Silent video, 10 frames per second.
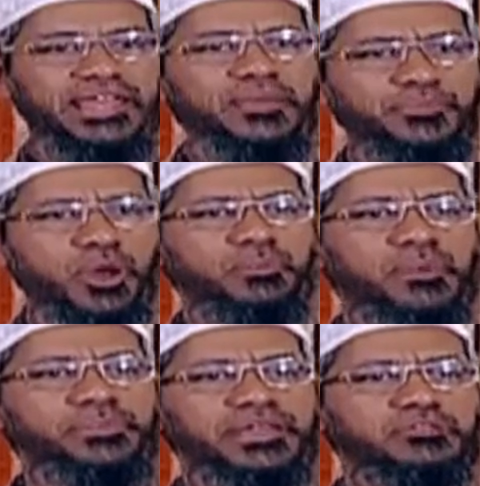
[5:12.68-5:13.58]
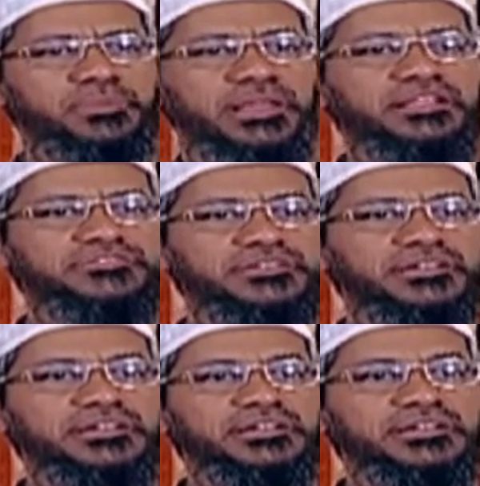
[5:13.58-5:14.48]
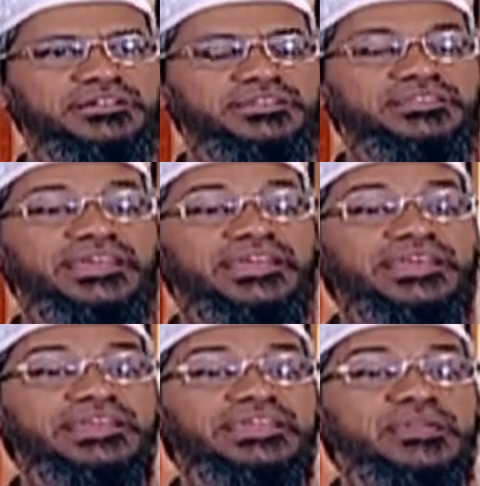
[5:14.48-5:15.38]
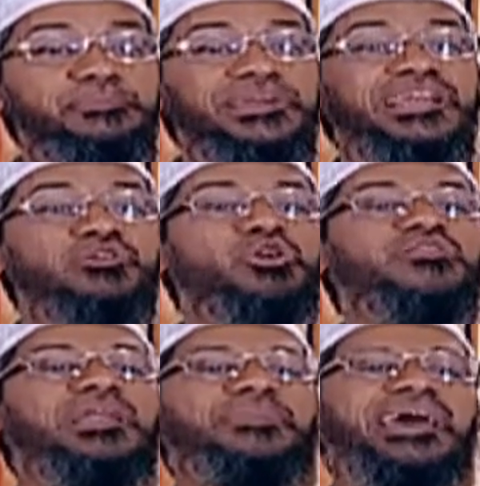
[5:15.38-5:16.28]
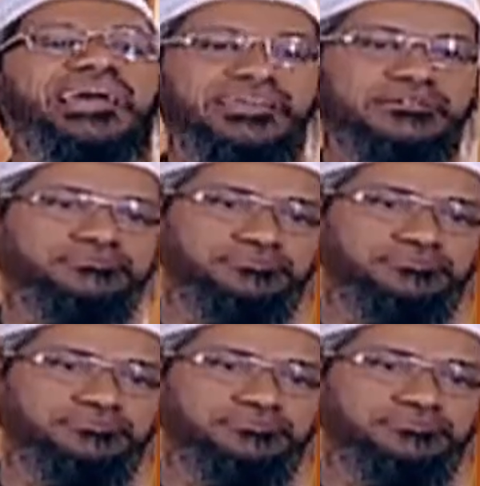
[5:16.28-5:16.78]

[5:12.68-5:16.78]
any problem takes place, the Indian Penal Code will apply.